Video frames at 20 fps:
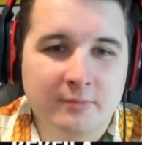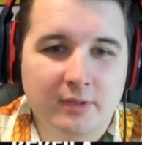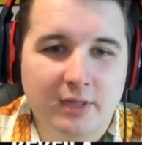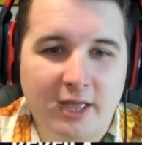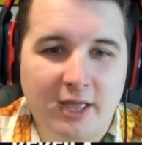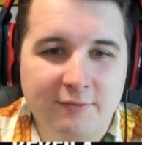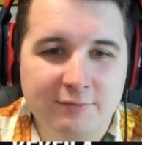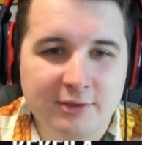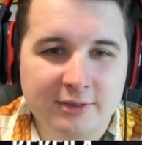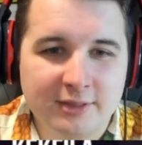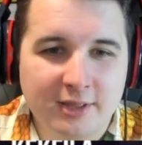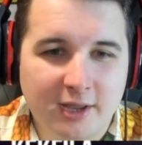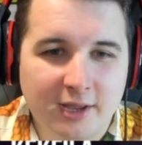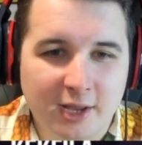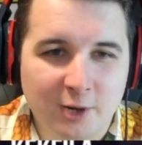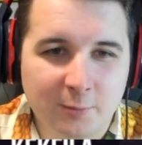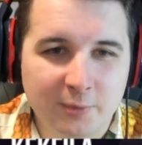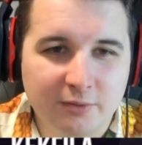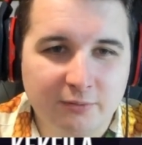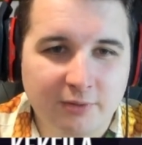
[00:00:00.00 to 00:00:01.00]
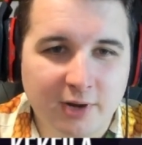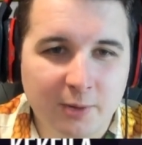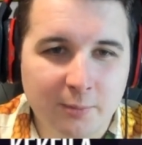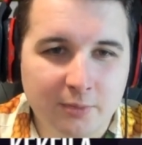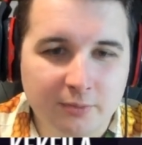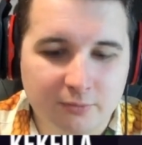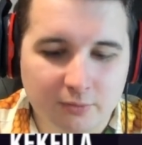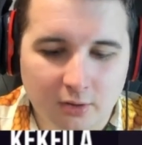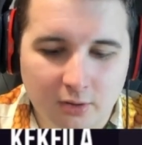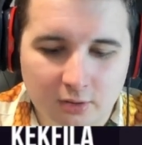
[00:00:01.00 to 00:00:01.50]
Everything that kind of went right
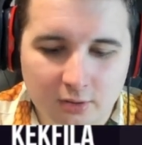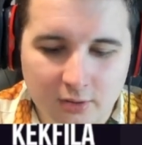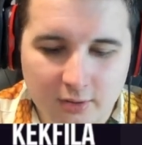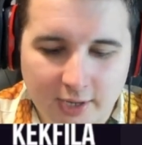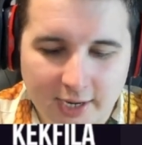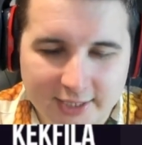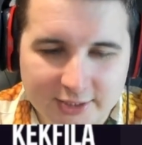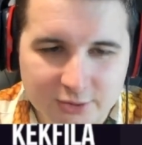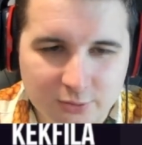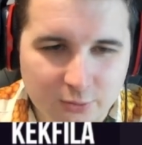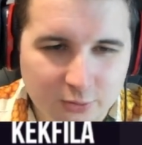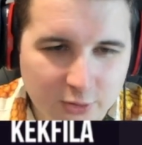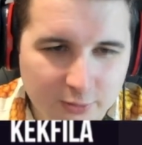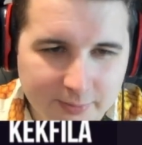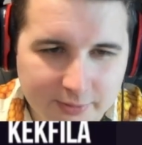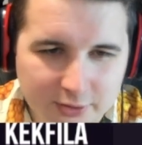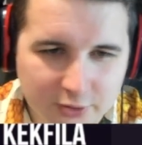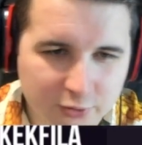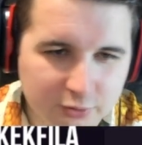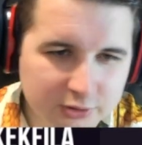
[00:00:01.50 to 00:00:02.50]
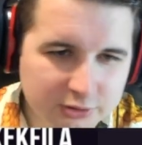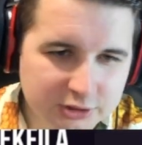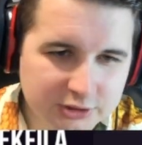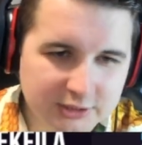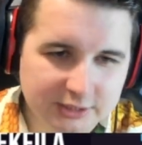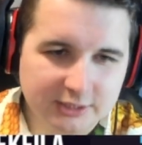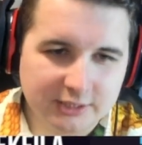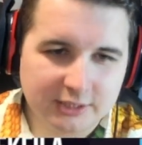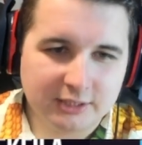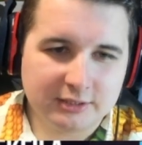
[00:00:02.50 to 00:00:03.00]
went wrong. I do a little bit of
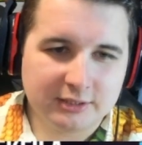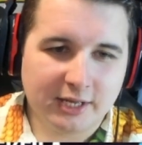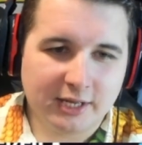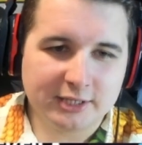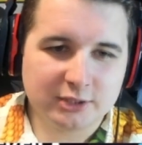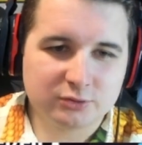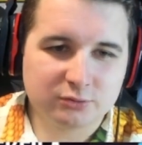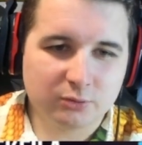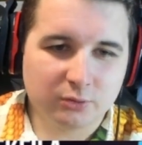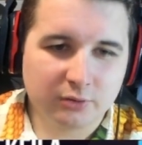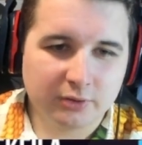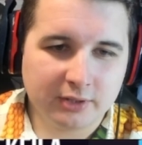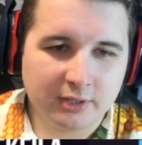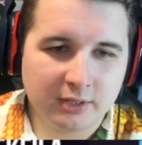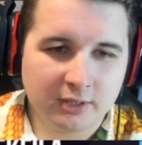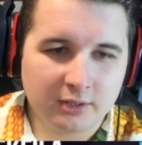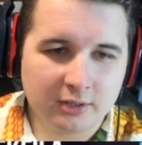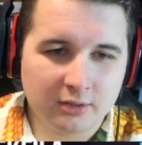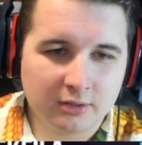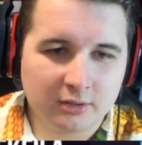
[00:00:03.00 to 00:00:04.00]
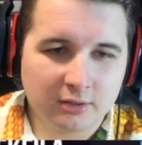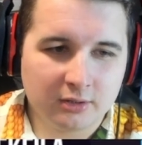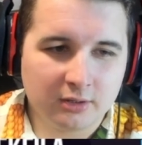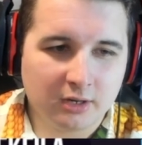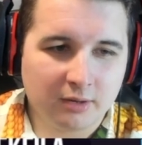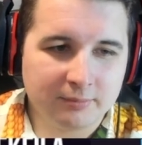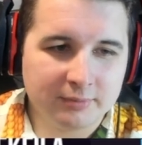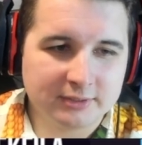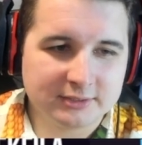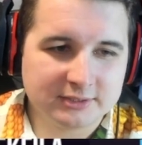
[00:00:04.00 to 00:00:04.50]
cringy dice rolling here.
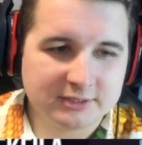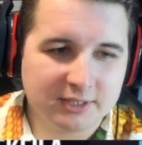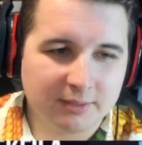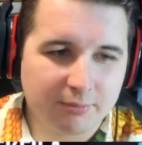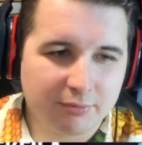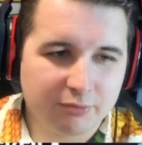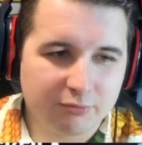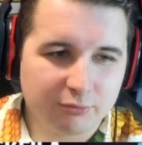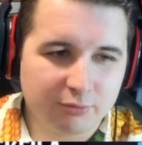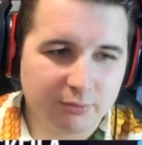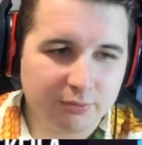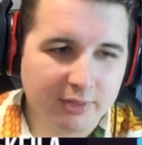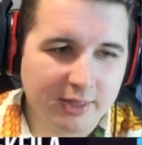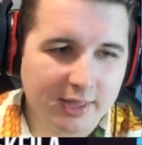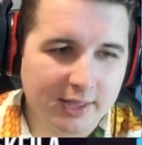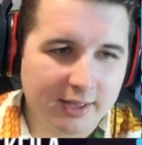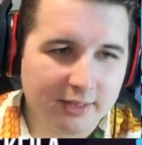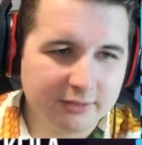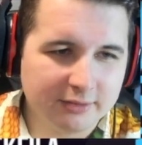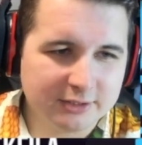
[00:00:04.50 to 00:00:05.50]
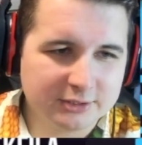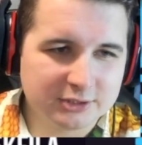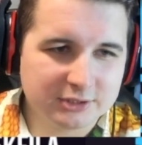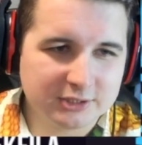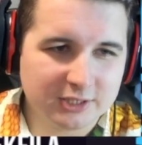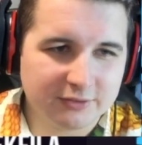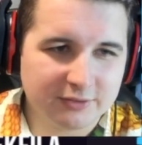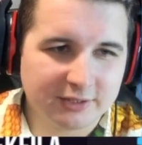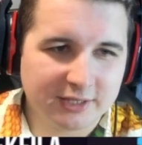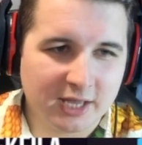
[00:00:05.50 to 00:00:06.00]
I'm going to skip through that. Let's just
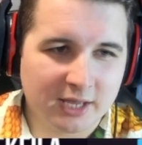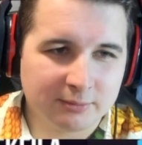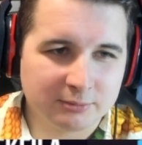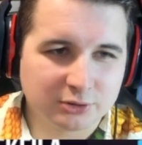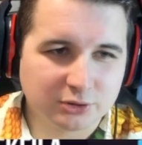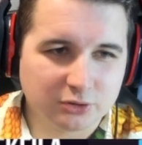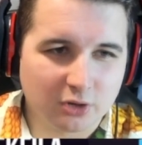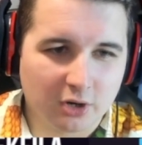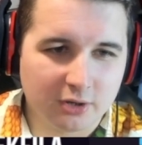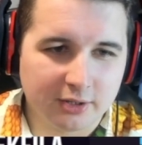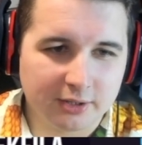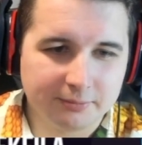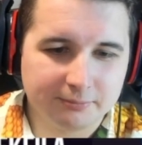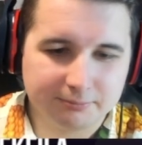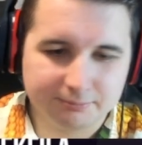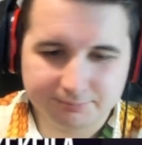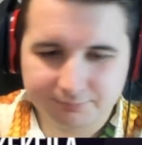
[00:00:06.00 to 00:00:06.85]
get the game started.